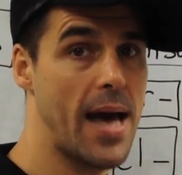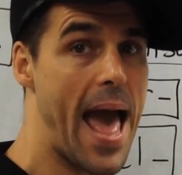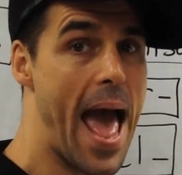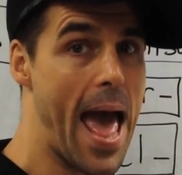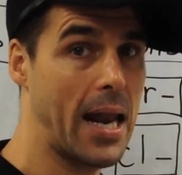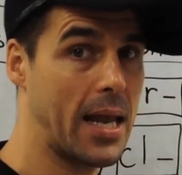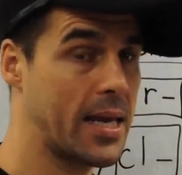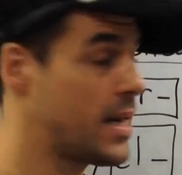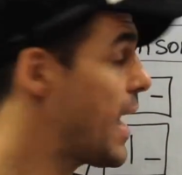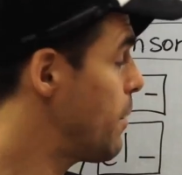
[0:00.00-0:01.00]

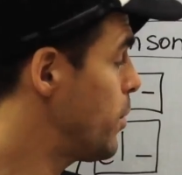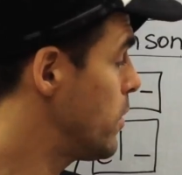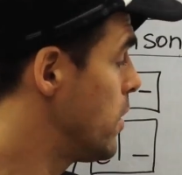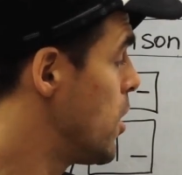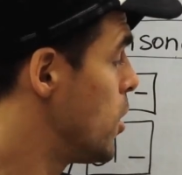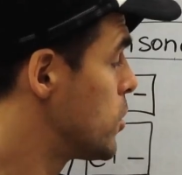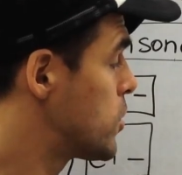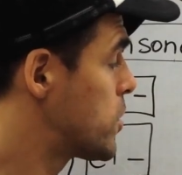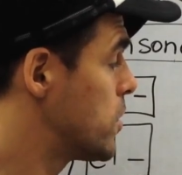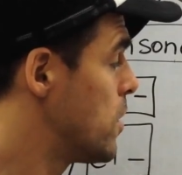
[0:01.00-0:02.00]
Like an apple.
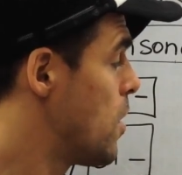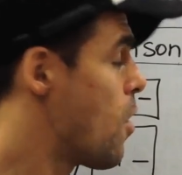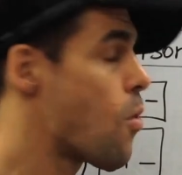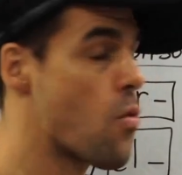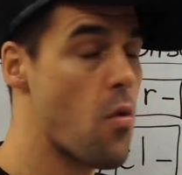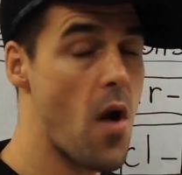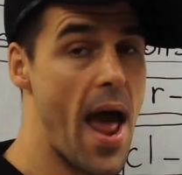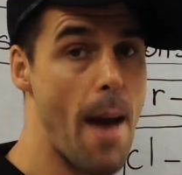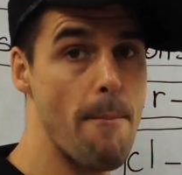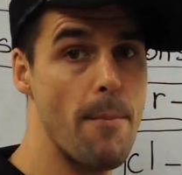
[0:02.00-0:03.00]
To
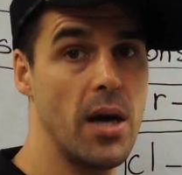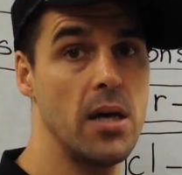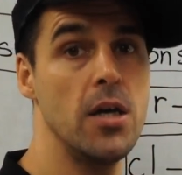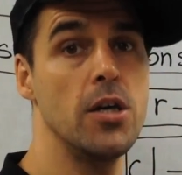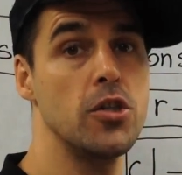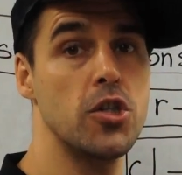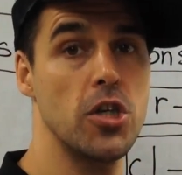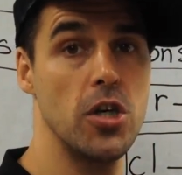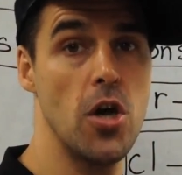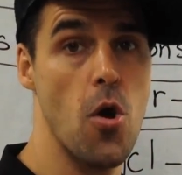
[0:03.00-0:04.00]
ram,
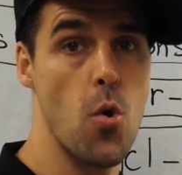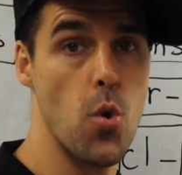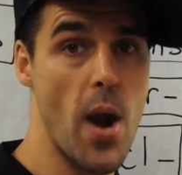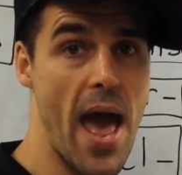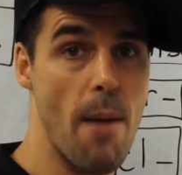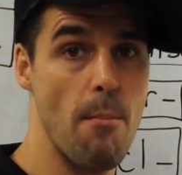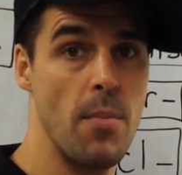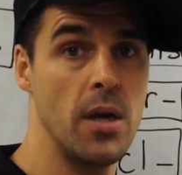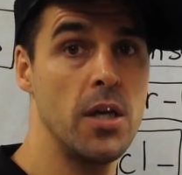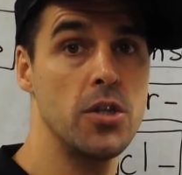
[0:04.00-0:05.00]
to
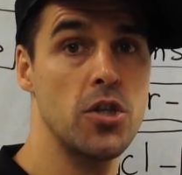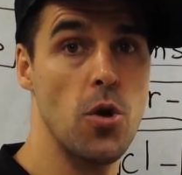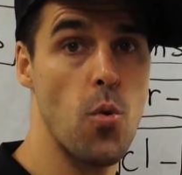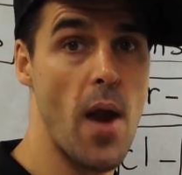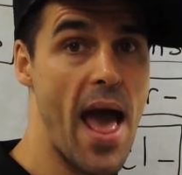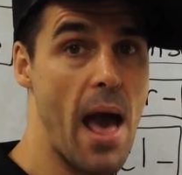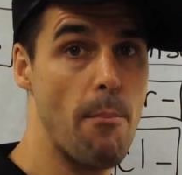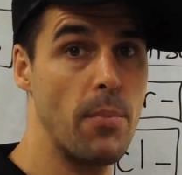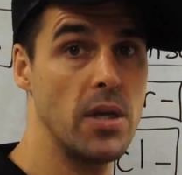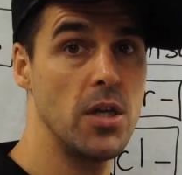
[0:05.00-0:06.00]
ram, to
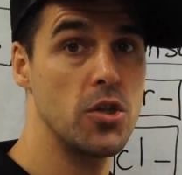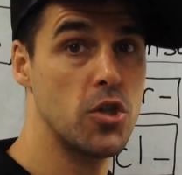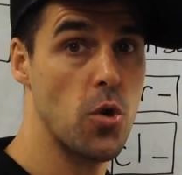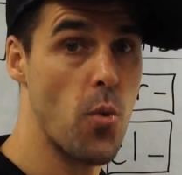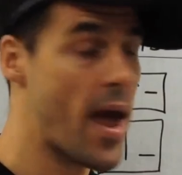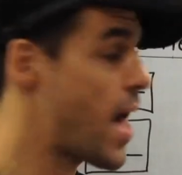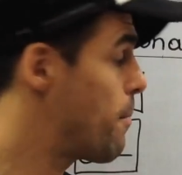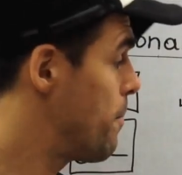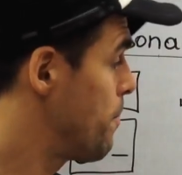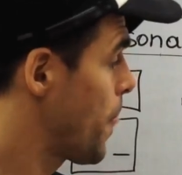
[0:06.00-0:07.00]
ram, to
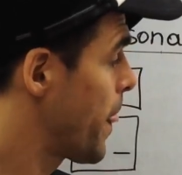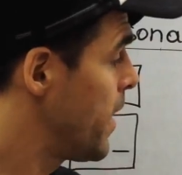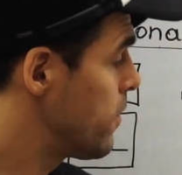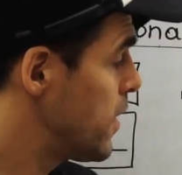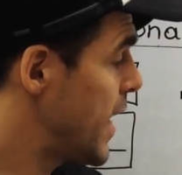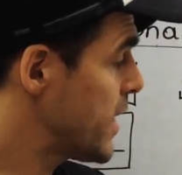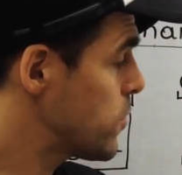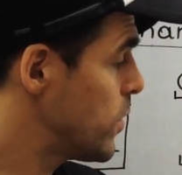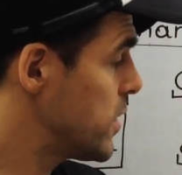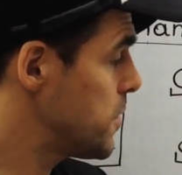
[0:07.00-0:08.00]
ram. The next
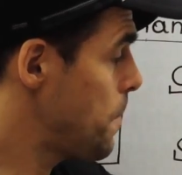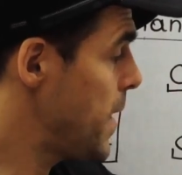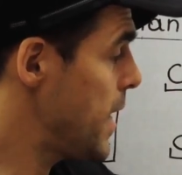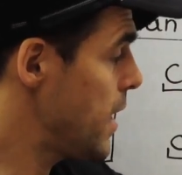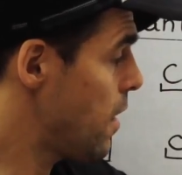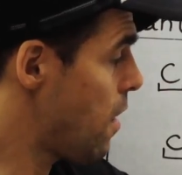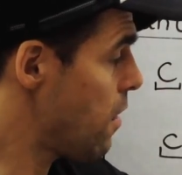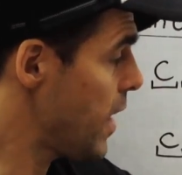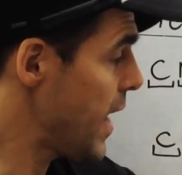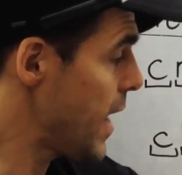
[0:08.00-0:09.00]
one is
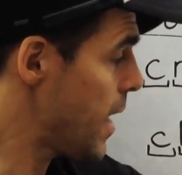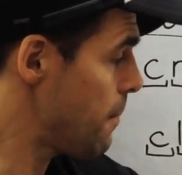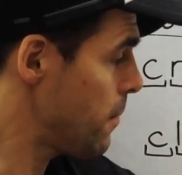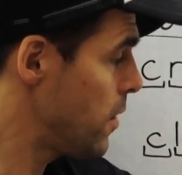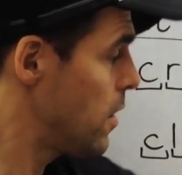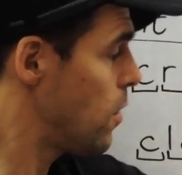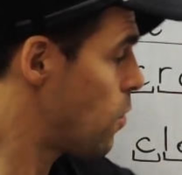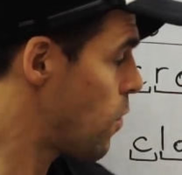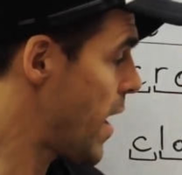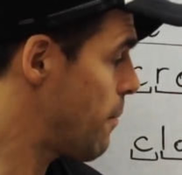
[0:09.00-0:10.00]
PRAM,
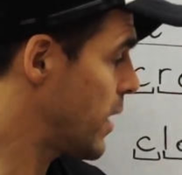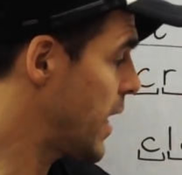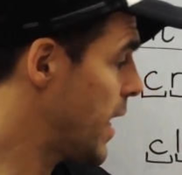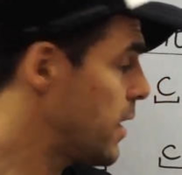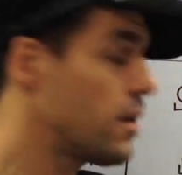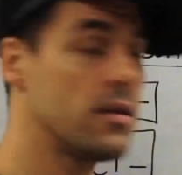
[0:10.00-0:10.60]
ram again.